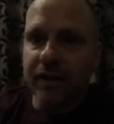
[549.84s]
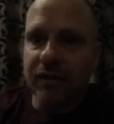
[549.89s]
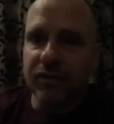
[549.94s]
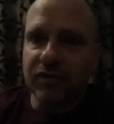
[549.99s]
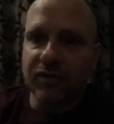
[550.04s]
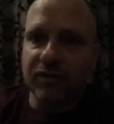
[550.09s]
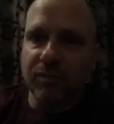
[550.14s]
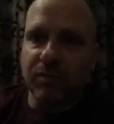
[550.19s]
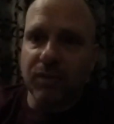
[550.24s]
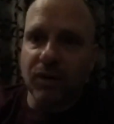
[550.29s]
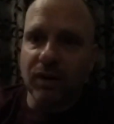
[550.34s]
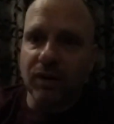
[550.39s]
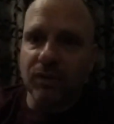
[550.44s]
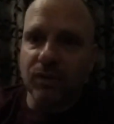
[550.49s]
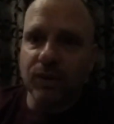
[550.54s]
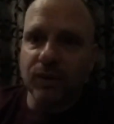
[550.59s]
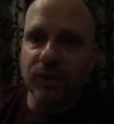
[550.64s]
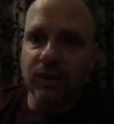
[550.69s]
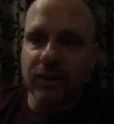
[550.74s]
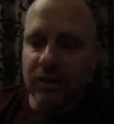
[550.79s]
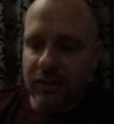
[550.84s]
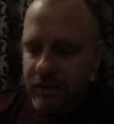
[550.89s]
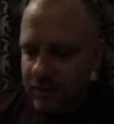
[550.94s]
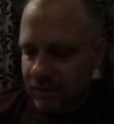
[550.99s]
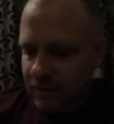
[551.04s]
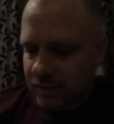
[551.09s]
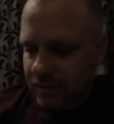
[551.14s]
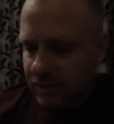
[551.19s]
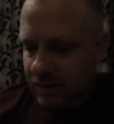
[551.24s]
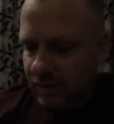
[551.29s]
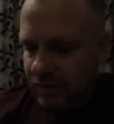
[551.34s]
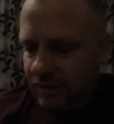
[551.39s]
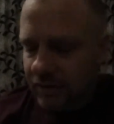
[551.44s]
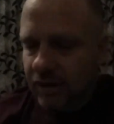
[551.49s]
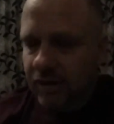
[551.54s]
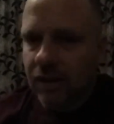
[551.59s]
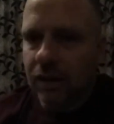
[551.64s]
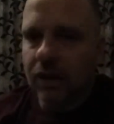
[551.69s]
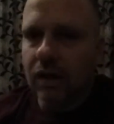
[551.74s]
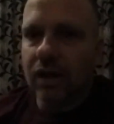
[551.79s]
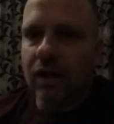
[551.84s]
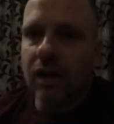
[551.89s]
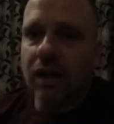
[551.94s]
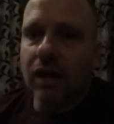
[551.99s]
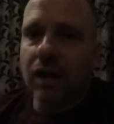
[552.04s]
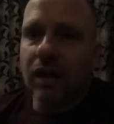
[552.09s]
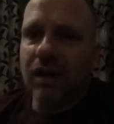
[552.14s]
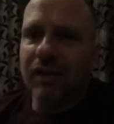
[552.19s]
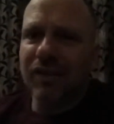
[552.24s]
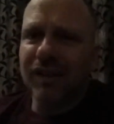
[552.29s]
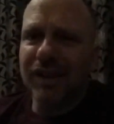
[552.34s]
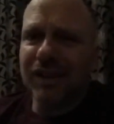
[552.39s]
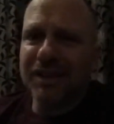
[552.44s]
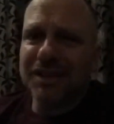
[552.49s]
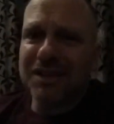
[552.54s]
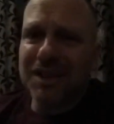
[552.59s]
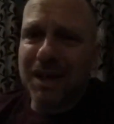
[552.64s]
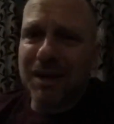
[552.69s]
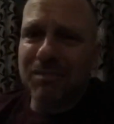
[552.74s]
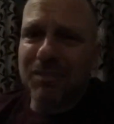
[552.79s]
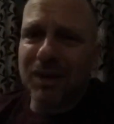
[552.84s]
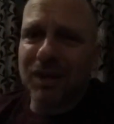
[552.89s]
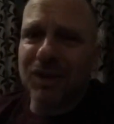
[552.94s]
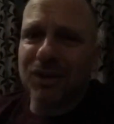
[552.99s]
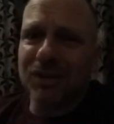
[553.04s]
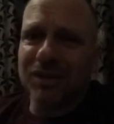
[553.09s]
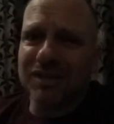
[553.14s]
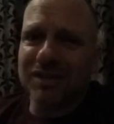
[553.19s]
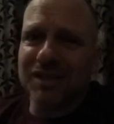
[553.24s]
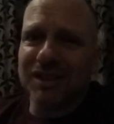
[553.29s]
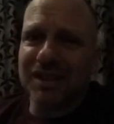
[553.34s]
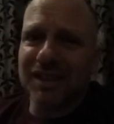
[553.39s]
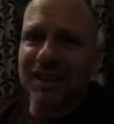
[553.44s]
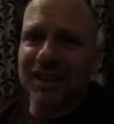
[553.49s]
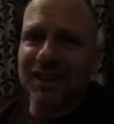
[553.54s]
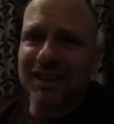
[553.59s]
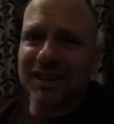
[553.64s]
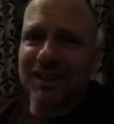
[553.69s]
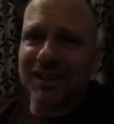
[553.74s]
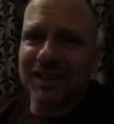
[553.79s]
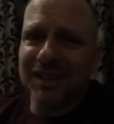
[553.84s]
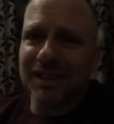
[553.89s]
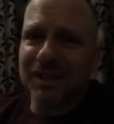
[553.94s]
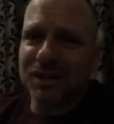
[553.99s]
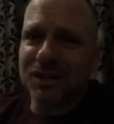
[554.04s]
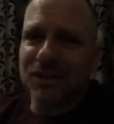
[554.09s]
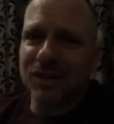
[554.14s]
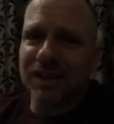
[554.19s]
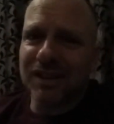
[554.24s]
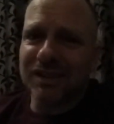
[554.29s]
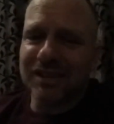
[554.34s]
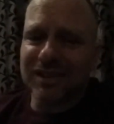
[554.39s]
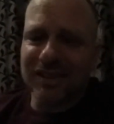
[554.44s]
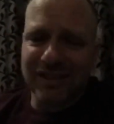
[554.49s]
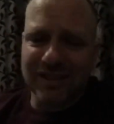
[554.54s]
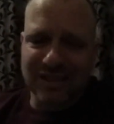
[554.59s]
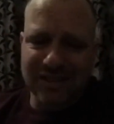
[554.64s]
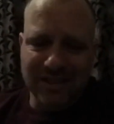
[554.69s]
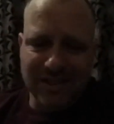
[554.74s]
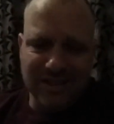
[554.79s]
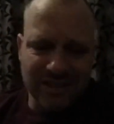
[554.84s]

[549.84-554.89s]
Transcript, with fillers: eighth bottle of water. I've eaten 10 bananas today. It's crazy.